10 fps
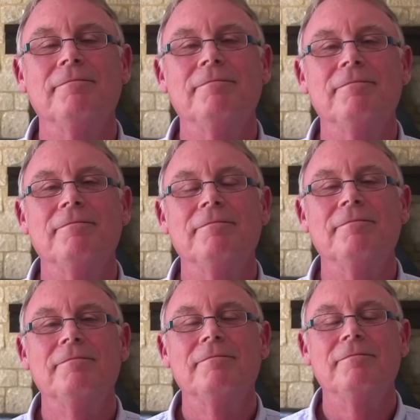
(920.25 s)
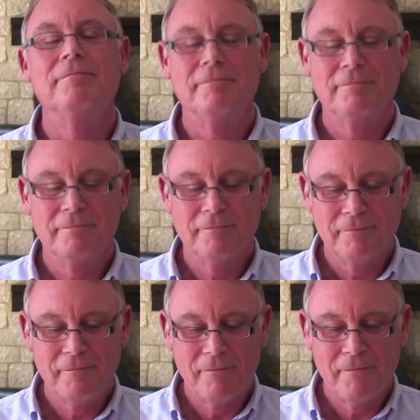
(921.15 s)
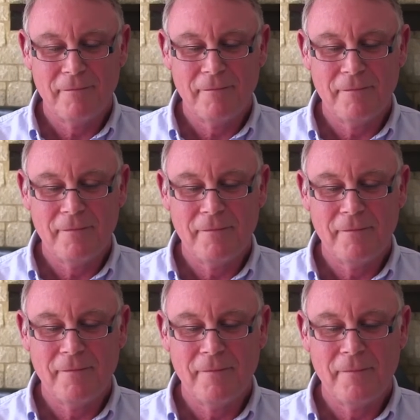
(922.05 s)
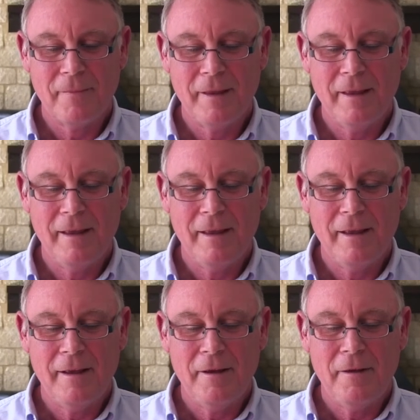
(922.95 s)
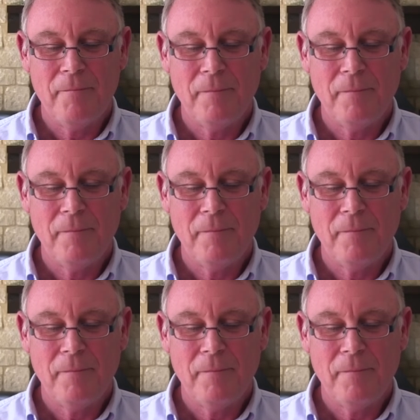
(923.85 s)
(silence)